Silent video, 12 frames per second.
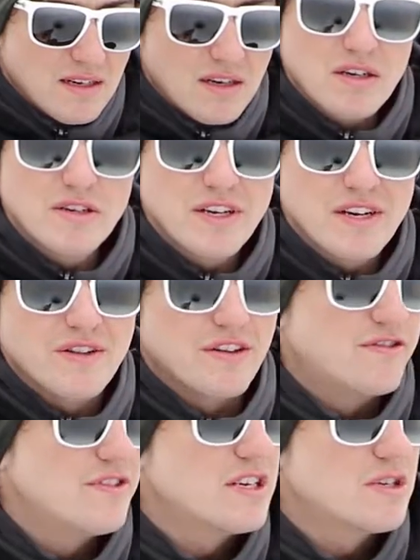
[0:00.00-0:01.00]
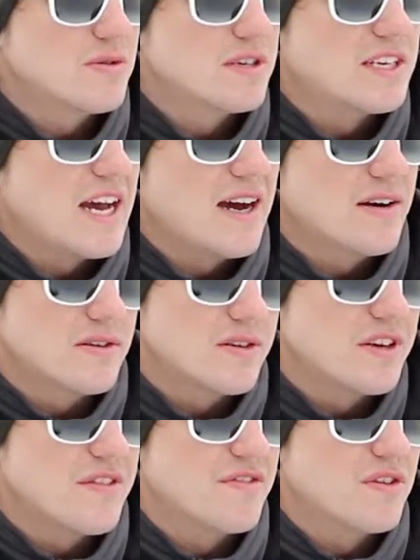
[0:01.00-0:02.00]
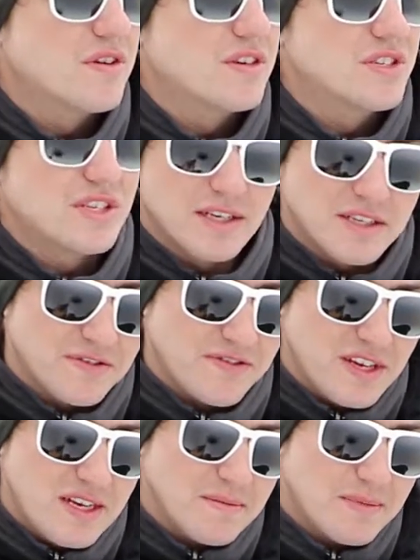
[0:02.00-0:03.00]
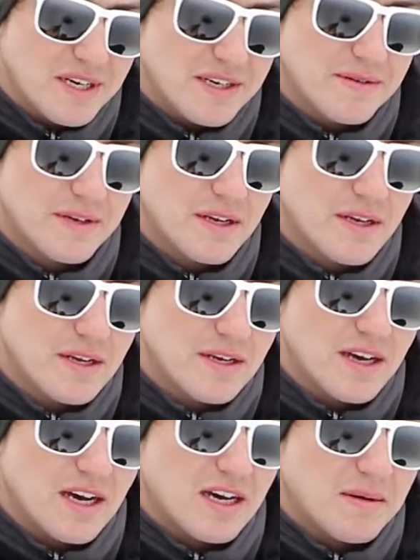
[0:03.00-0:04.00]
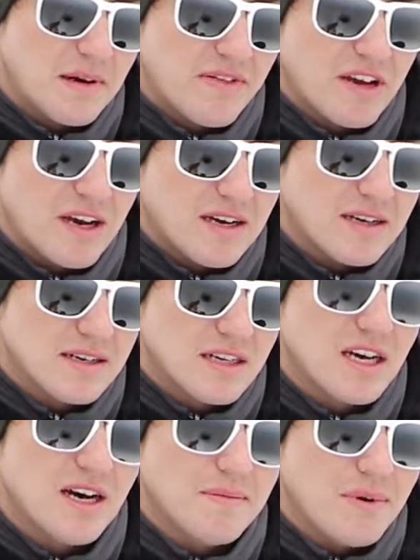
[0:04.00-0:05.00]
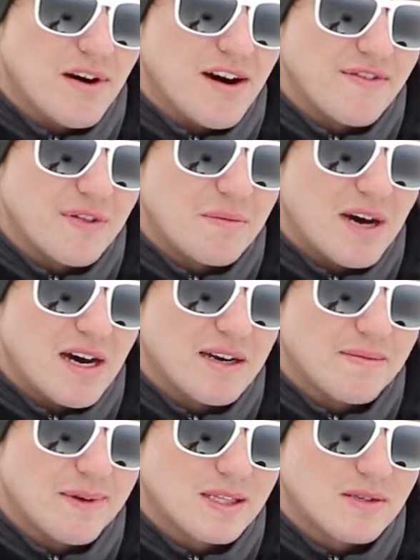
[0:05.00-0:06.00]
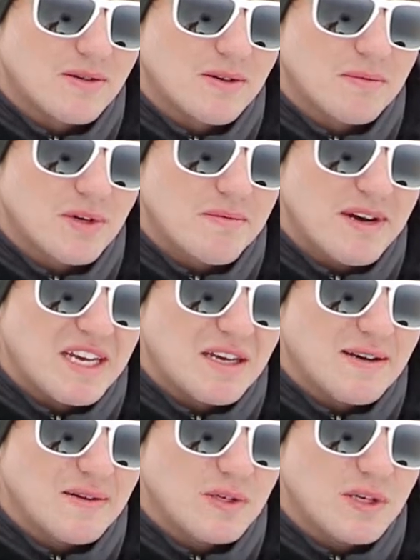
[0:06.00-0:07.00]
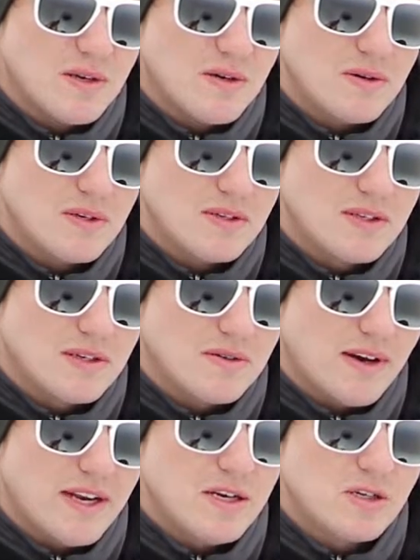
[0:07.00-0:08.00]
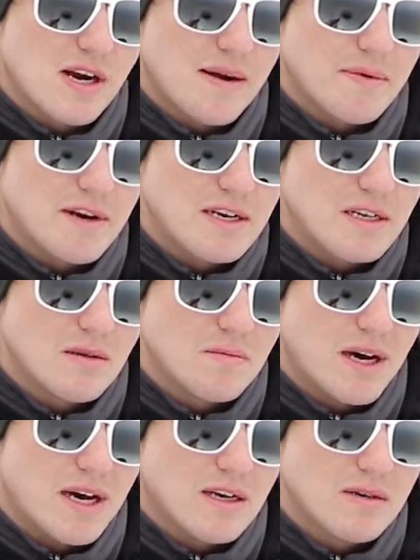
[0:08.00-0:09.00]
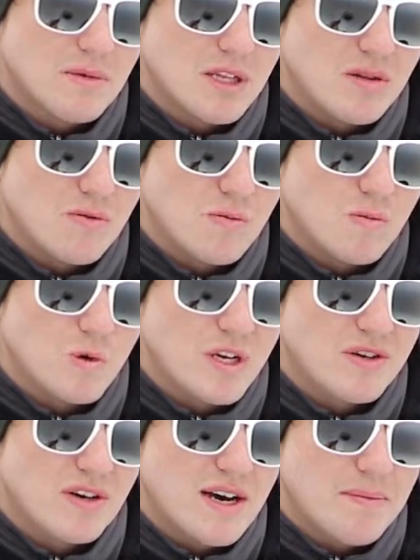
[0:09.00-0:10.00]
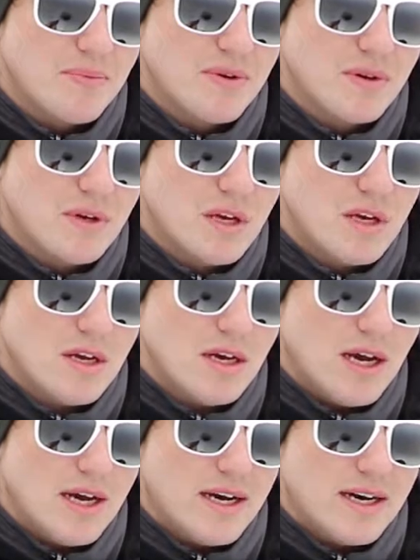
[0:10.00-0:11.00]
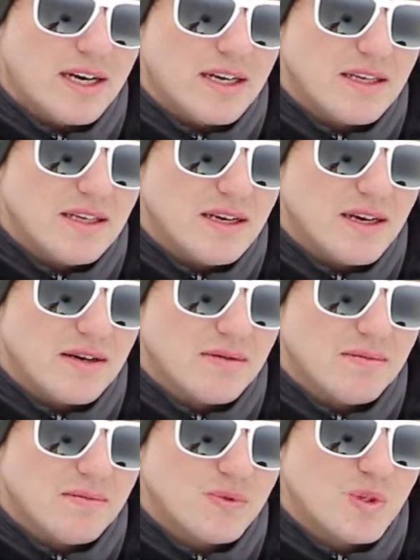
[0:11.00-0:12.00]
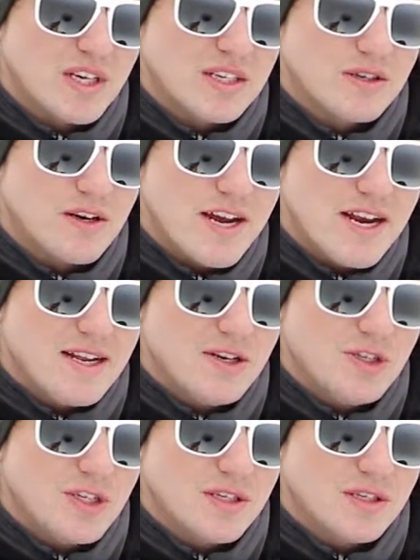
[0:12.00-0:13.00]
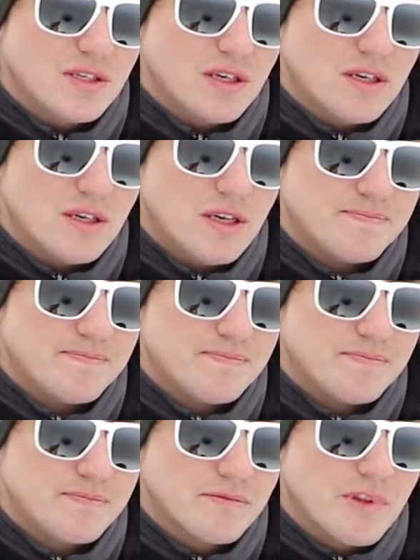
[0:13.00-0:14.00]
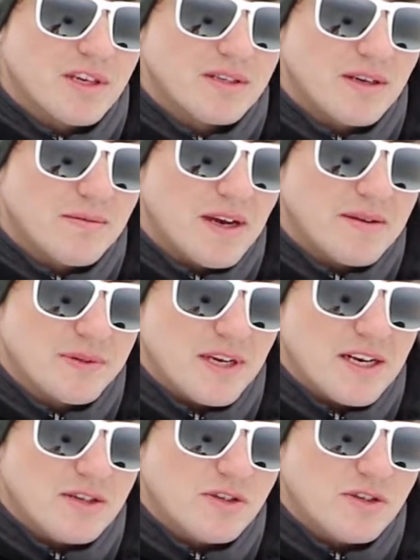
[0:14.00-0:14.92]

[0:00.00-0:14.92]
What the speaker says: Earlier the fish were down only 4 or 6 feet, but I've caught a couple off the bottom. That's normally my go-to, is let it drop right to the bottom and reel up, you know, 6 or 8 inches. Sometimes let it